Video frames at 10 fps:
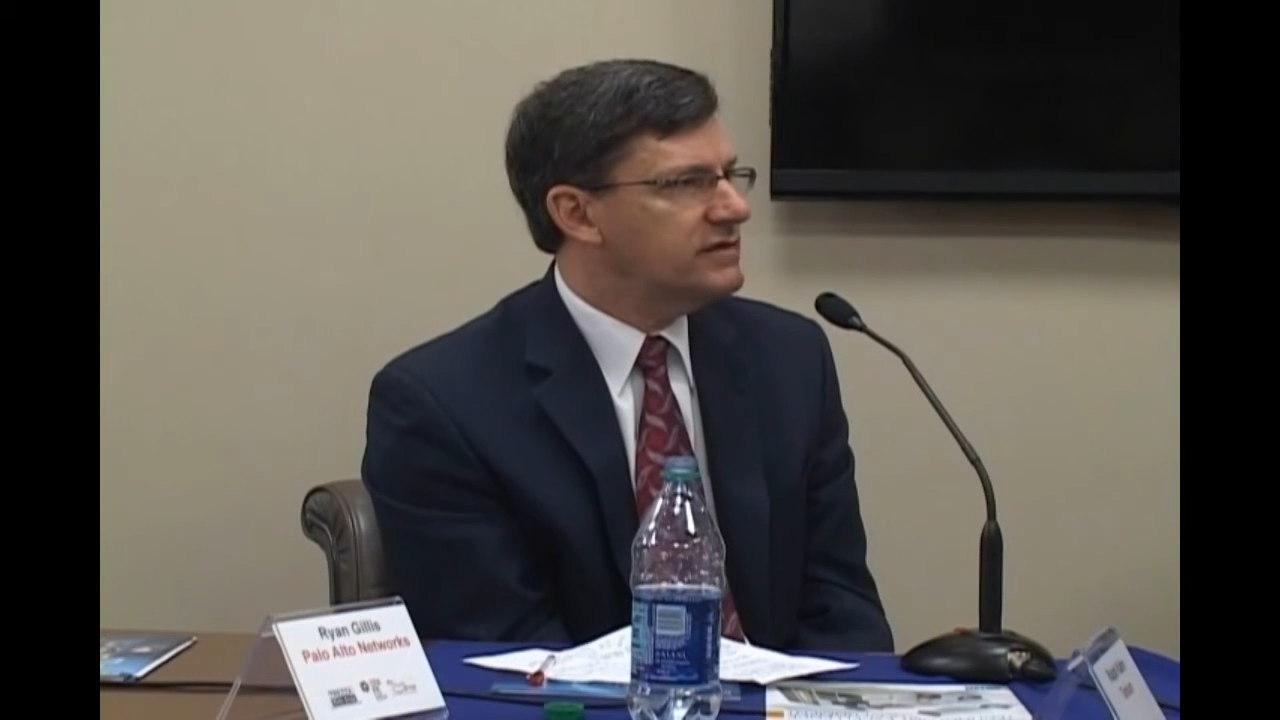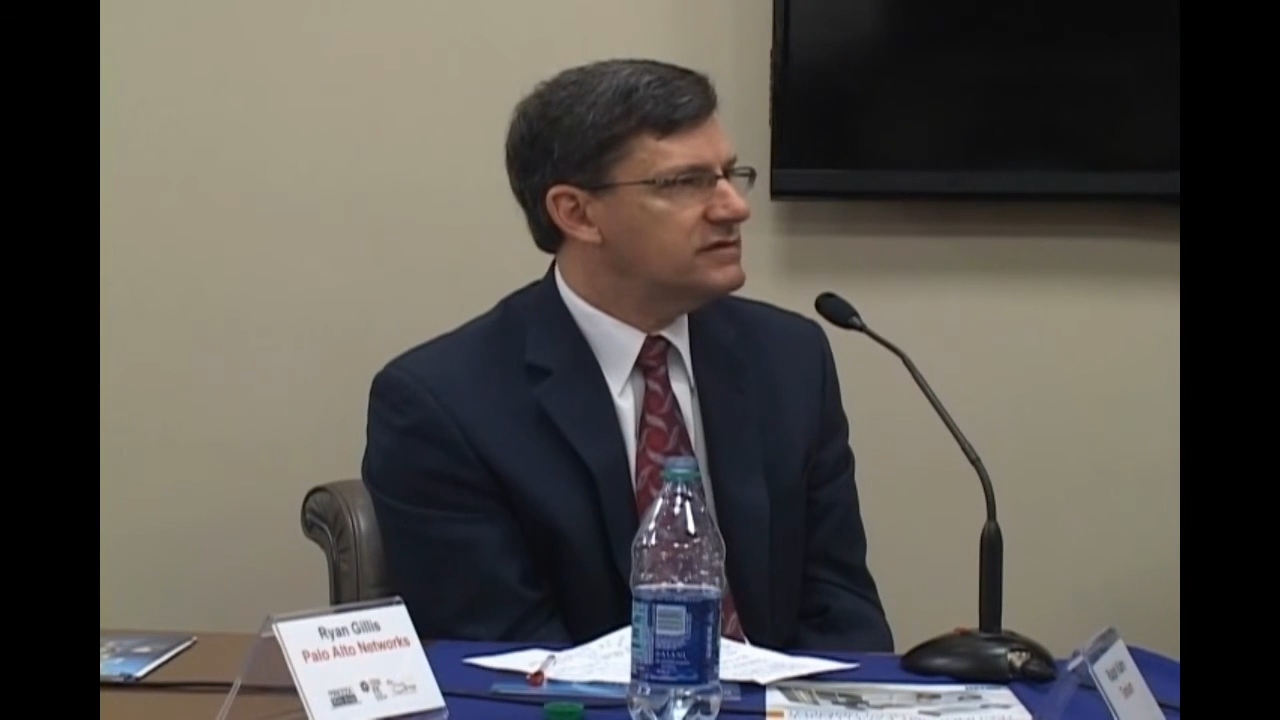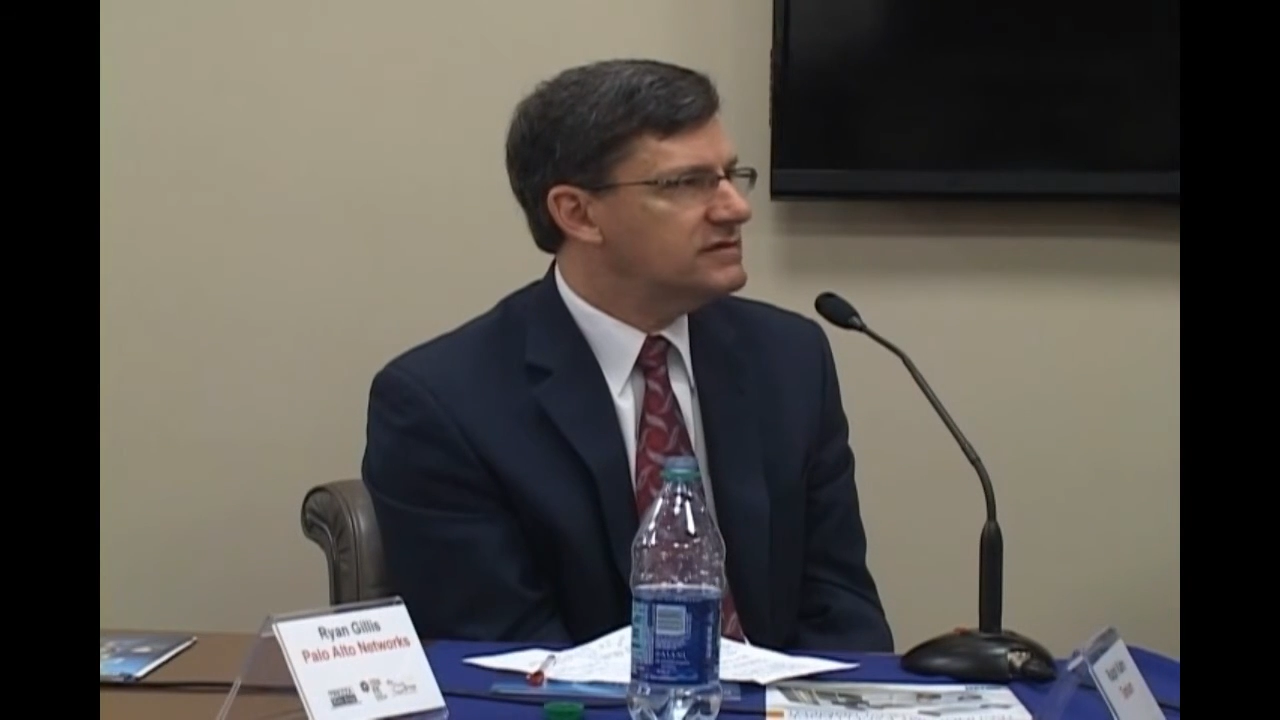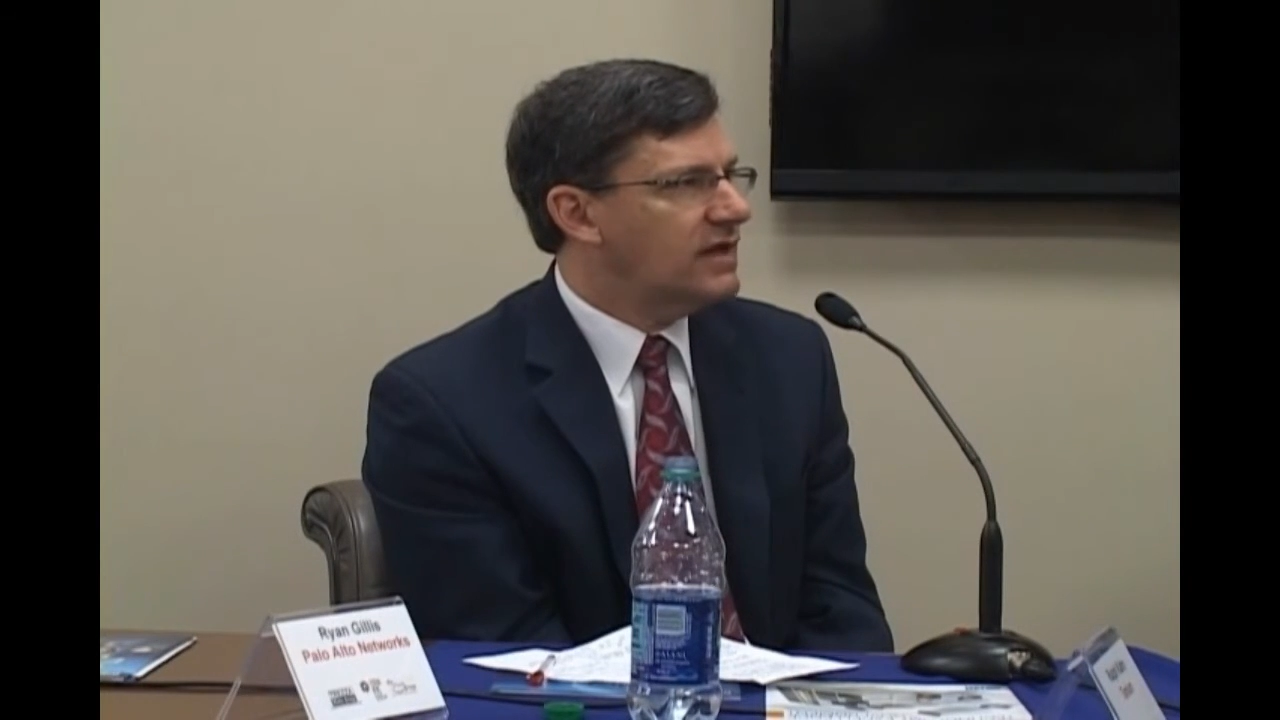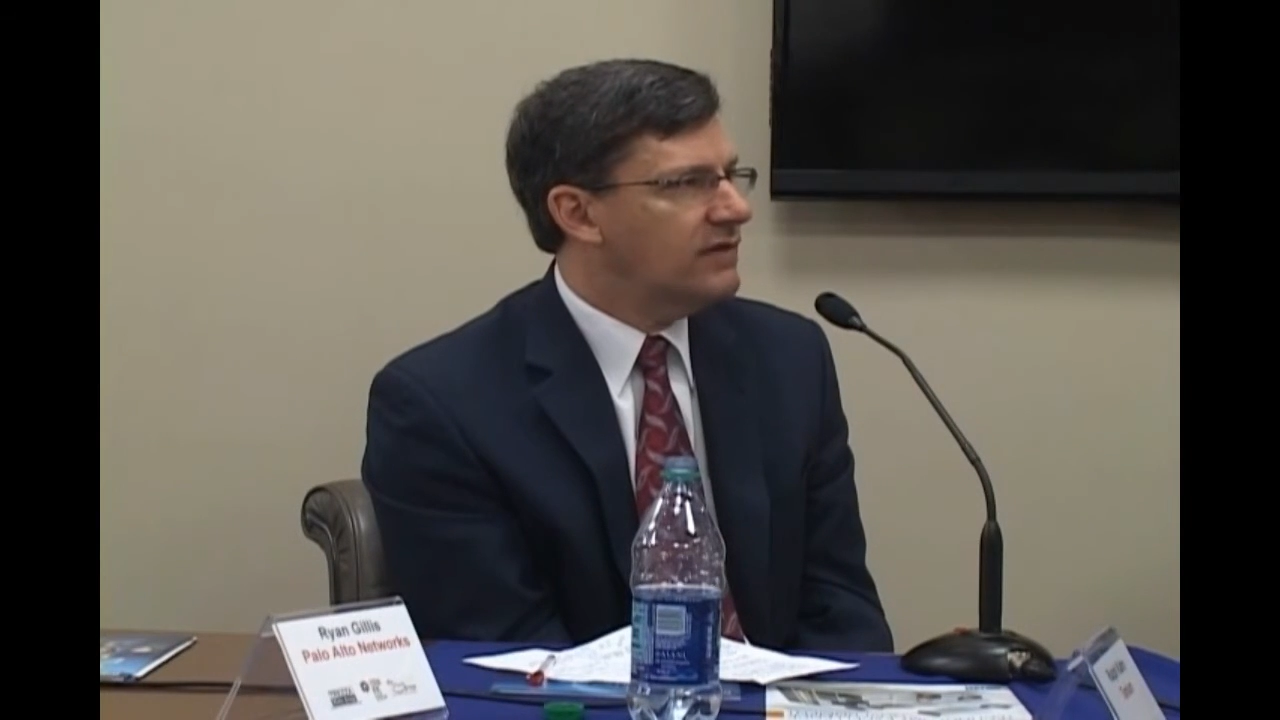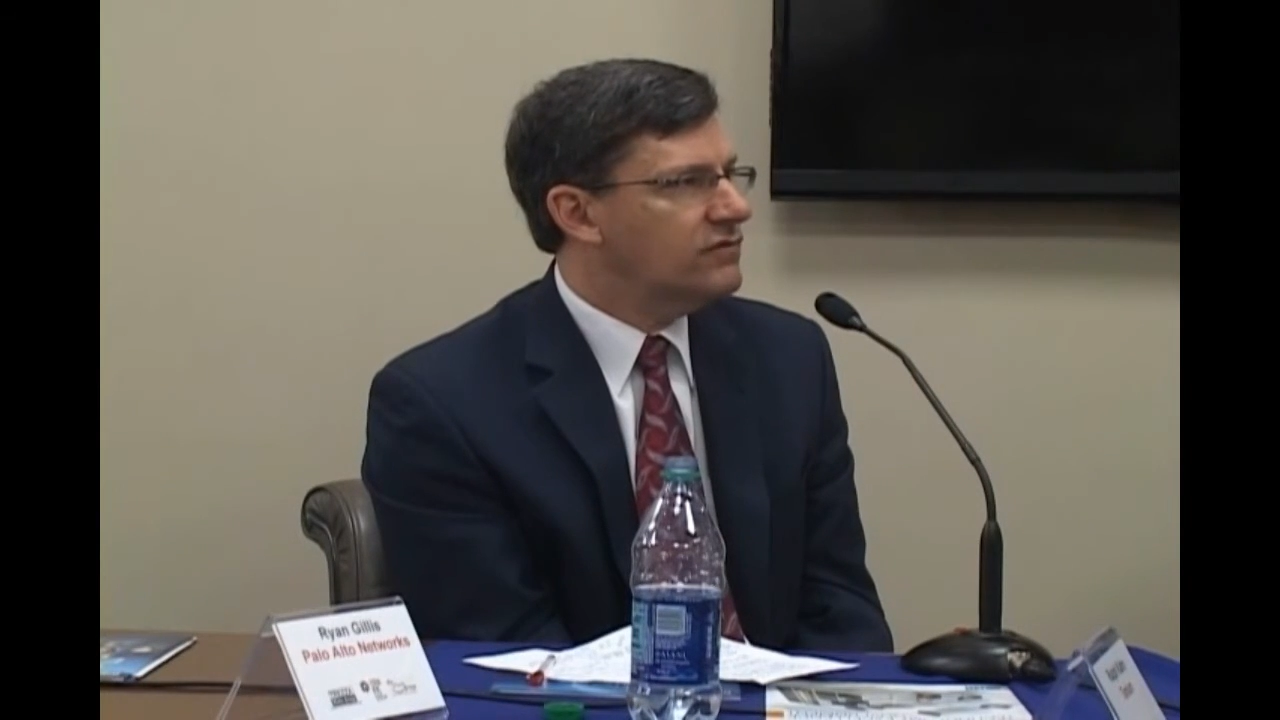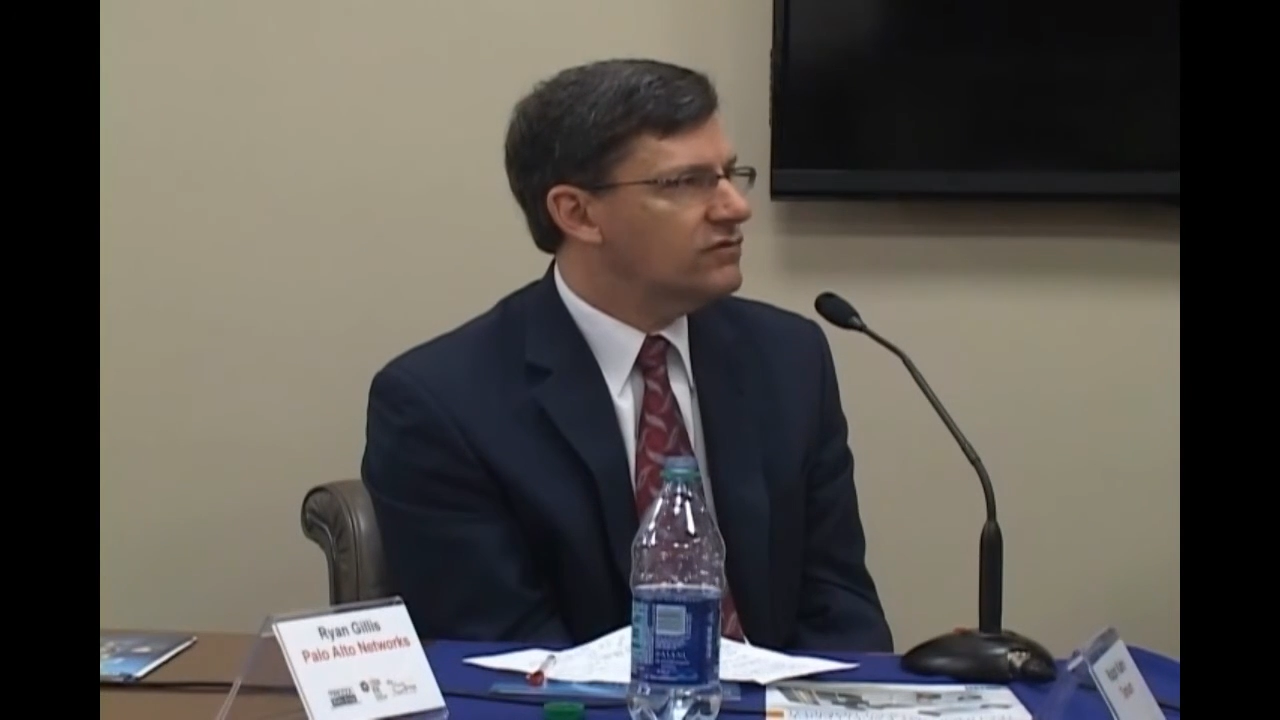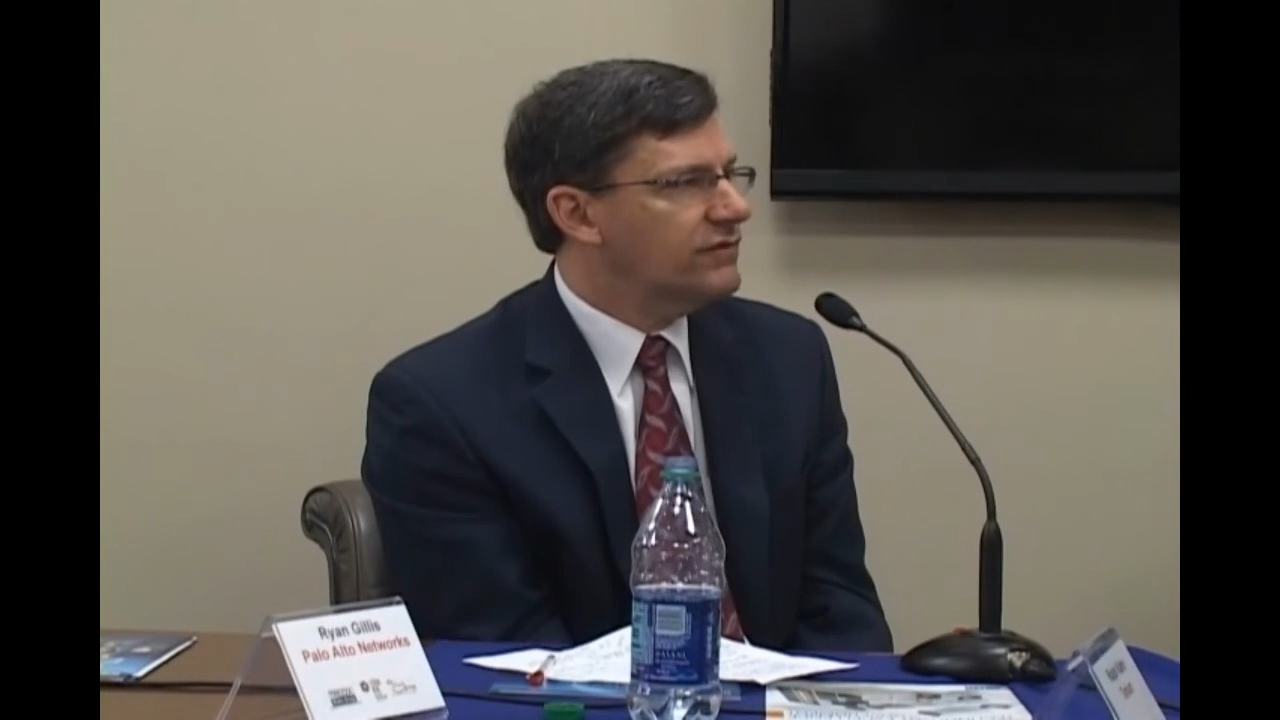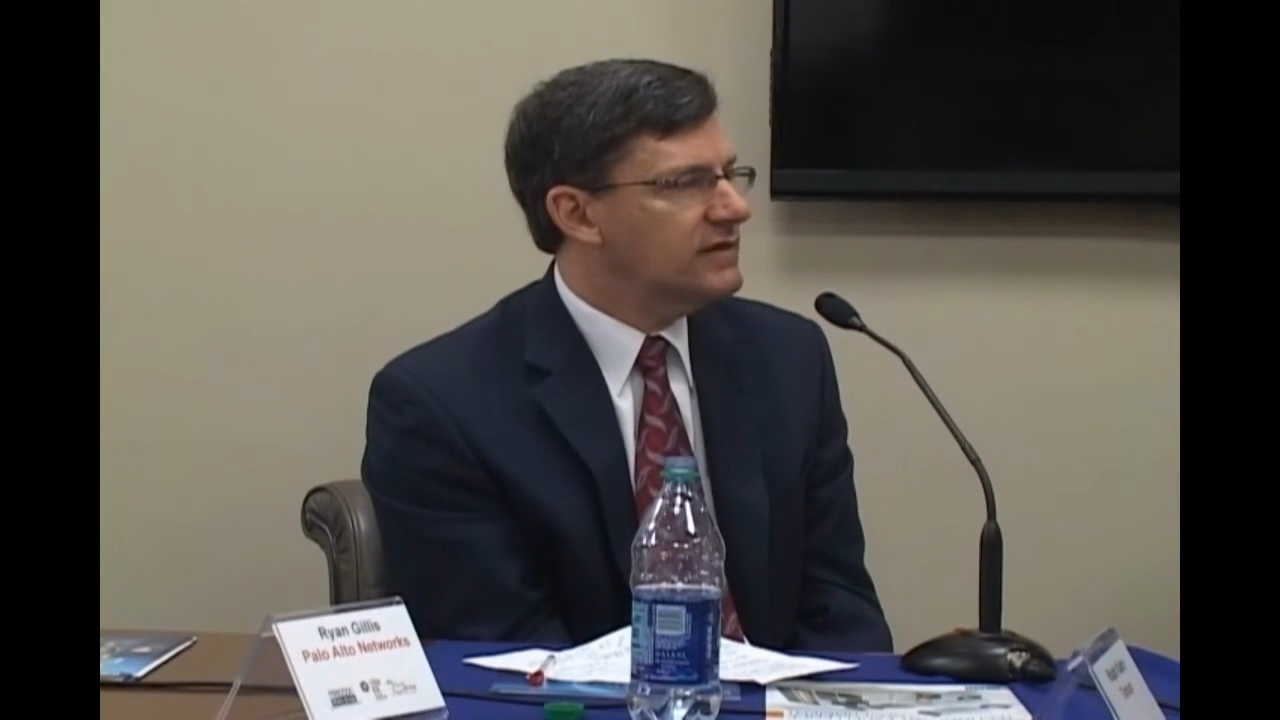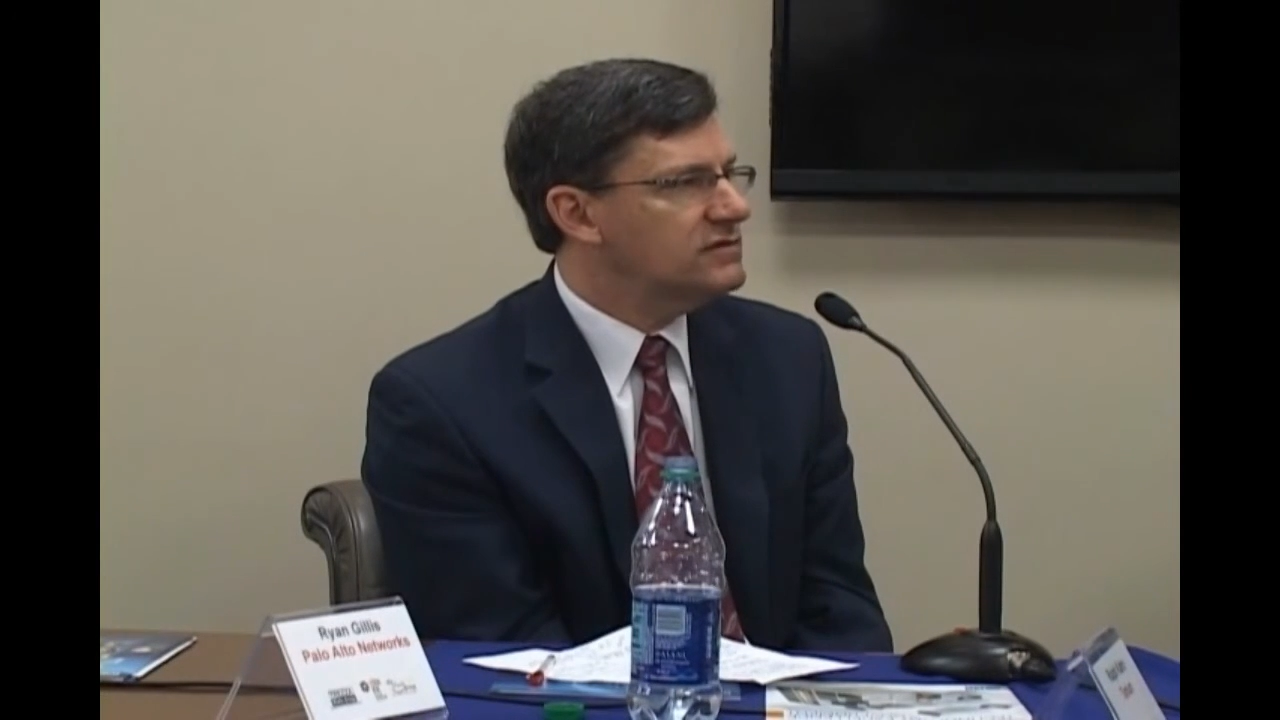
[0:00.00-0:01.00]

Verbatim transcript: lessons that I've learned.